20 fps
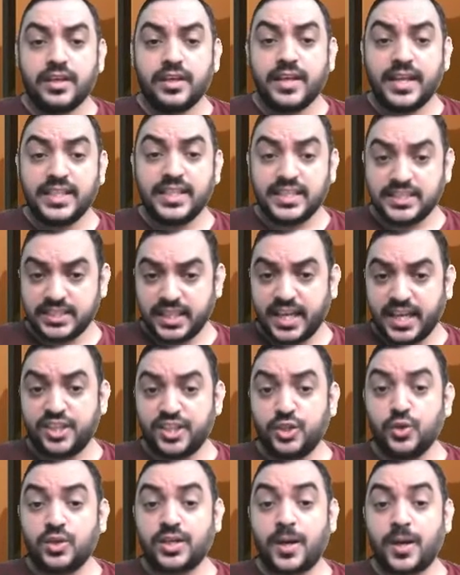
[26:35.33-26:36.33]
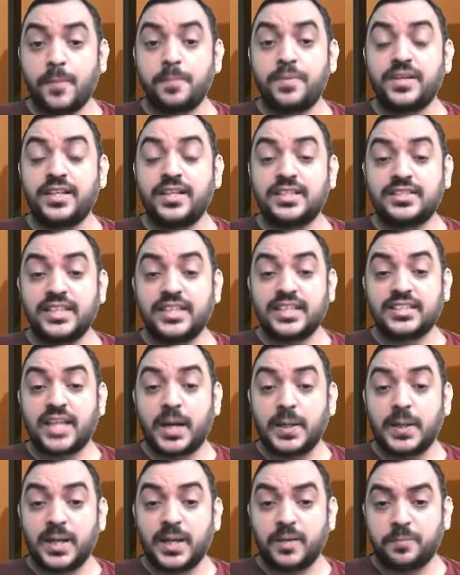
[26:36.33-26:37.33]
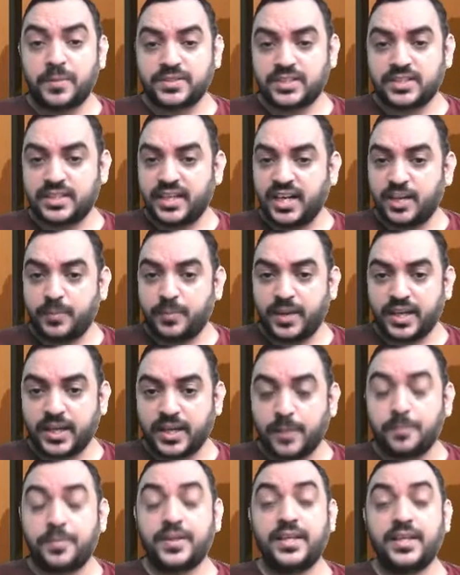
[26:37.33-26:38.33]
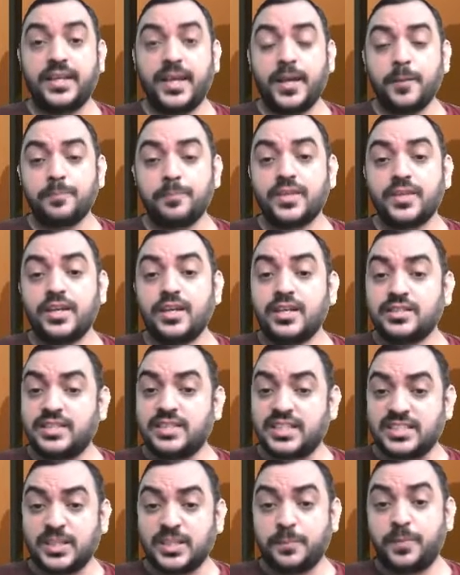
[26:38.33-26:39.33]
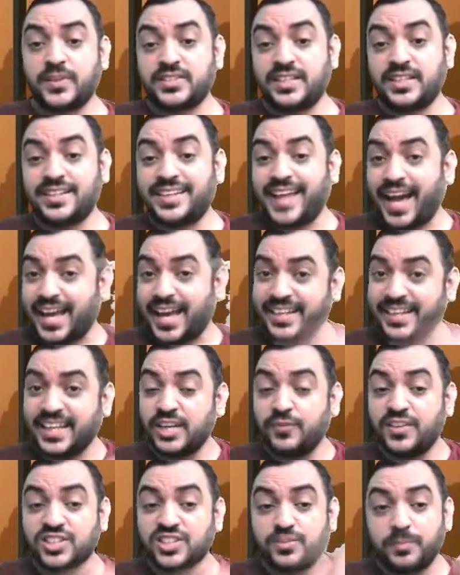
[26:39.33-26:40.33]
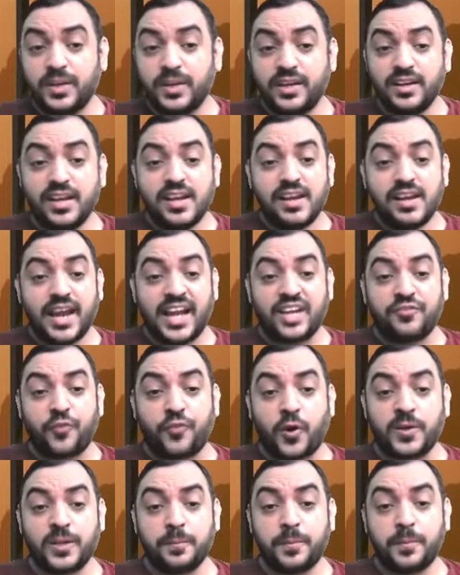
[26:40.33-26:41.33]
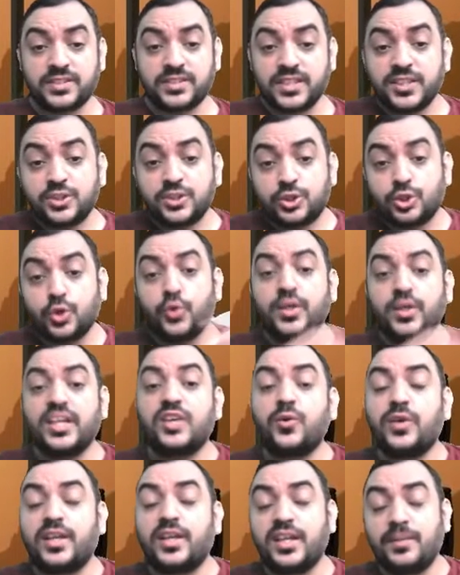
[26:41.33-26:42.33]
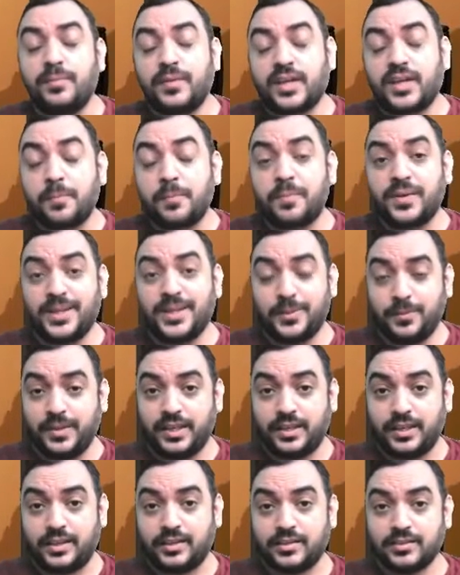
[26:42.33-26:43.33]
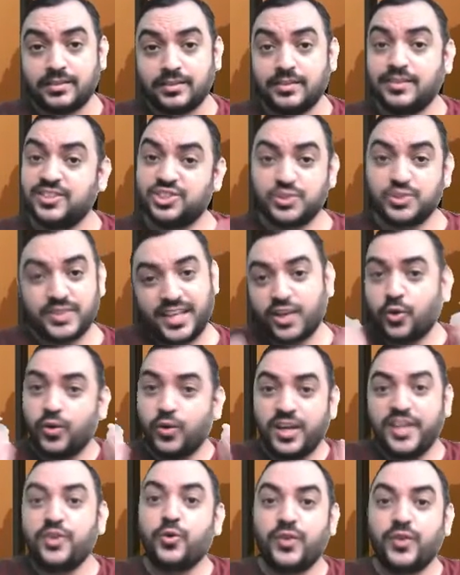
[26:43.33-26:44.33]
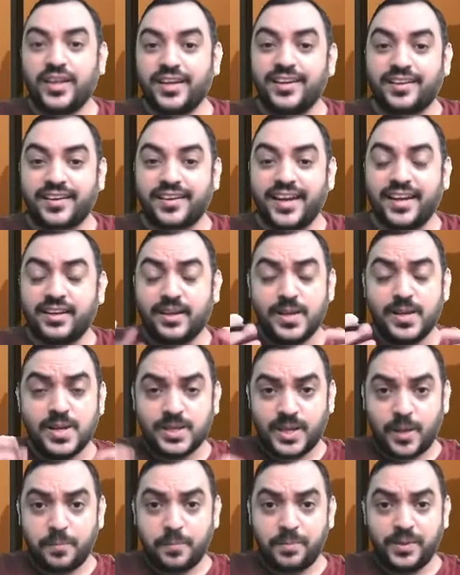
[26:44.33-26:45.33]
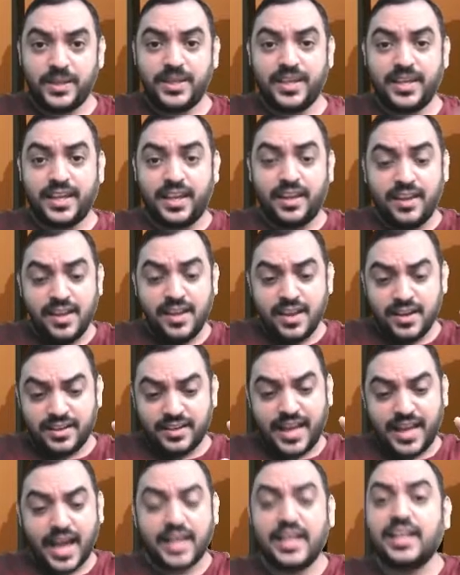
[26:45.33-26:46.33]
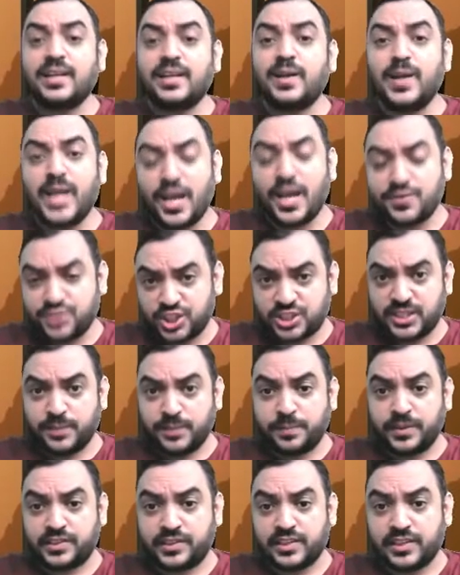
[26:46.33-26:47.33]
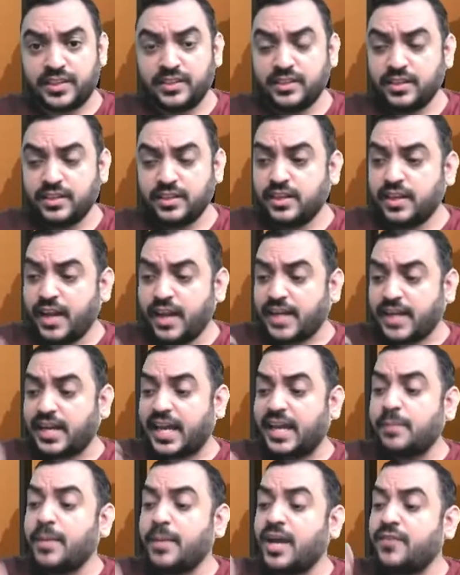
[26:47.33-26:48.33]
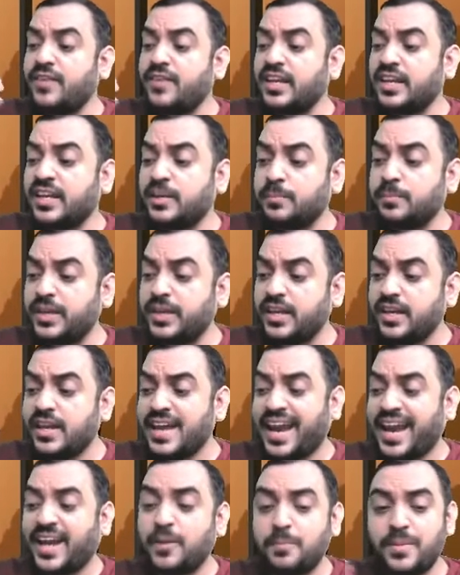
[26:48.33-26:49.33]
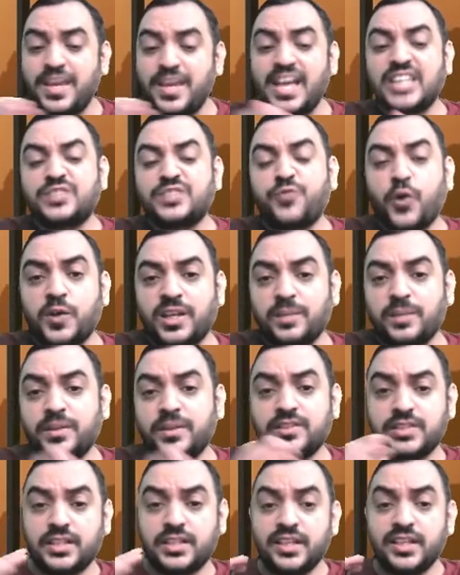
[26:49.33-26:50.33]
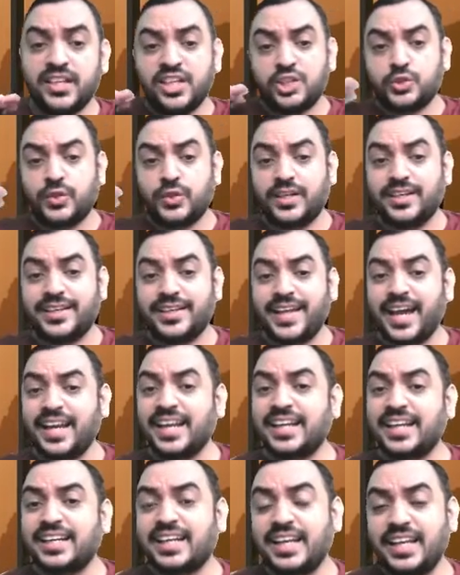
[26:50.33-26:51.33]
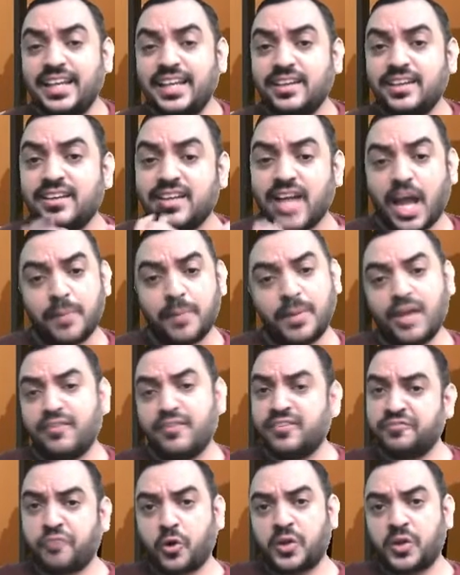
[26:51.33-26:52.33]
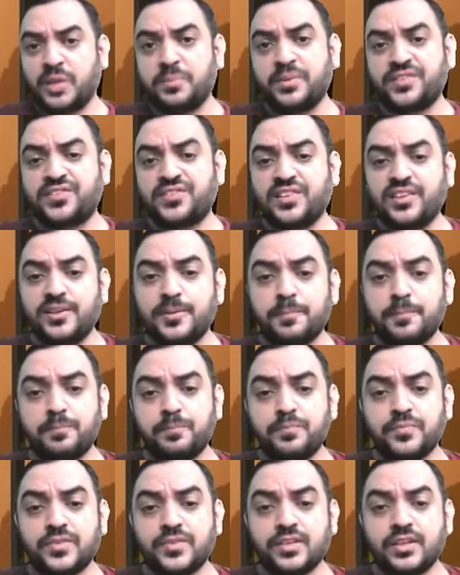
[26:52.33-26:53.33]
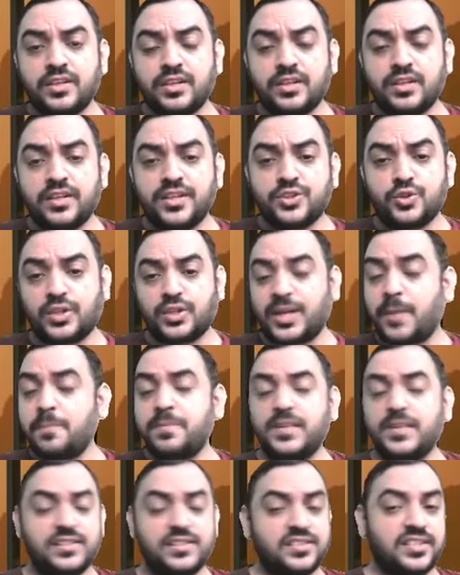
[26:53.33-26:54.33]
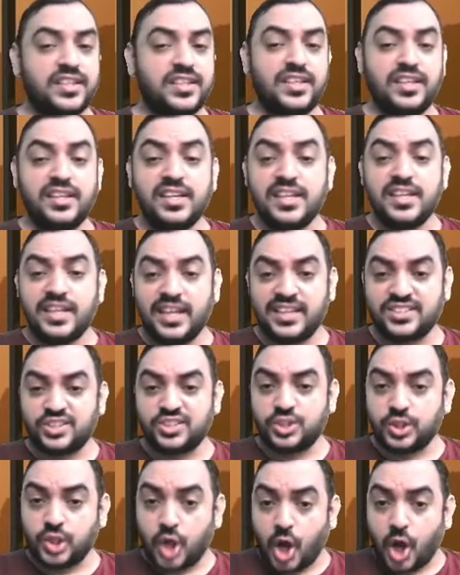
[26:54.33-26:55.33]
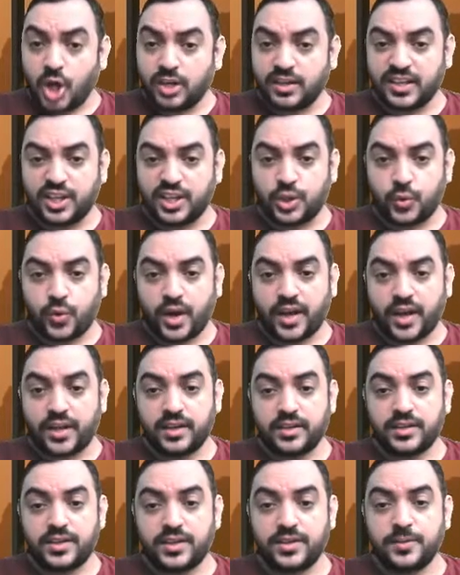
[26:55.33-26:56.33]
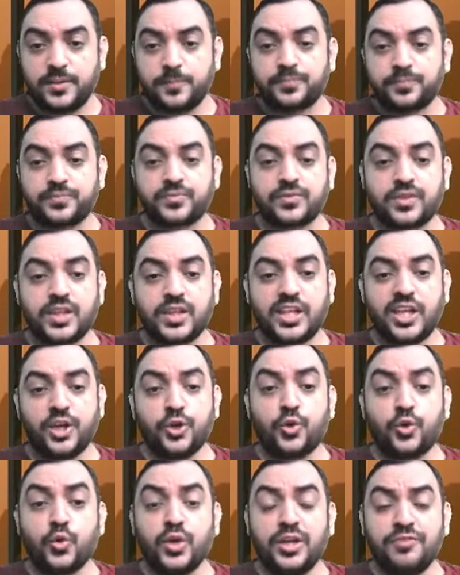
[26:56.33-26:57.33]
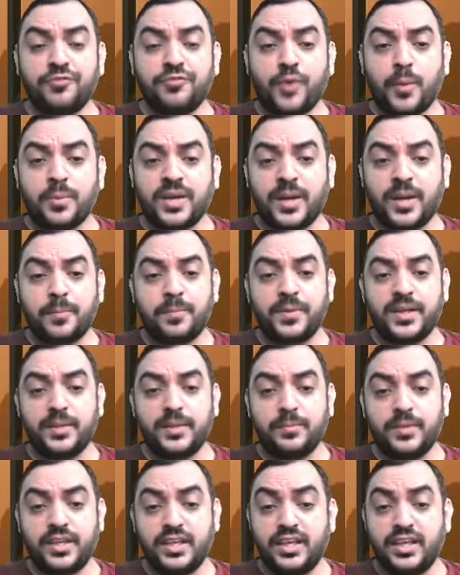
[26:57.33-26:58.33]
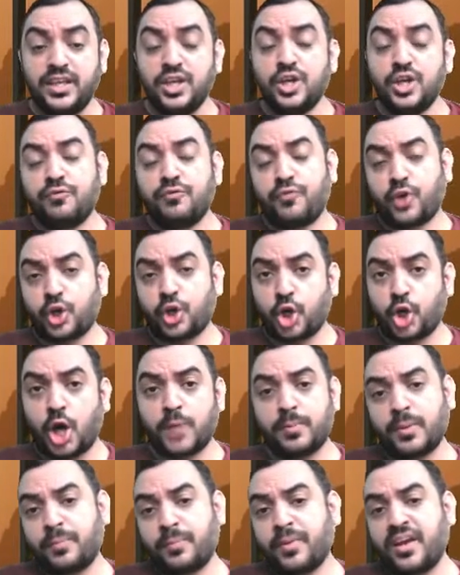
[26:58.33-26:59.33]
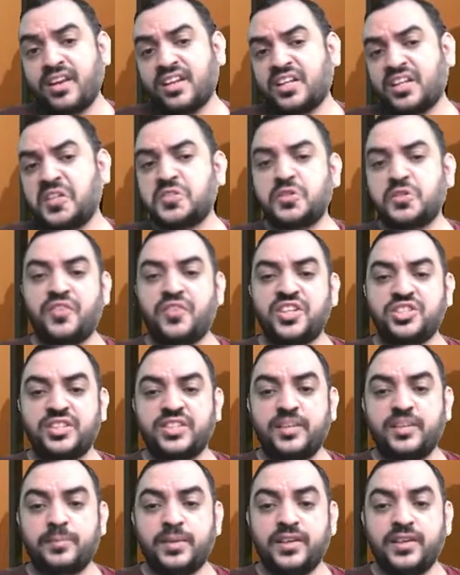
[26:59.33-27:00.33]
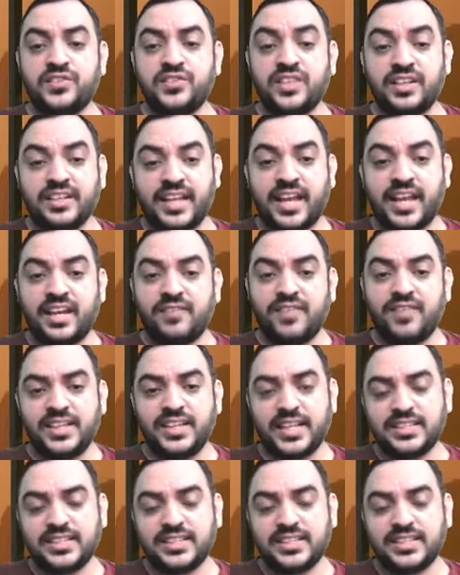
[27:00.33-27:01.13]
In the scenario, company C is 100% held by company A, 60% direct investment, and 40% through equity company B. So they're only doing it, right? Company A directly have 60%, and I am having in B, and B has 40%. So indirectly, I'm having 40%. So company C is not required to inform company B for not preparing consultant statements and can avail the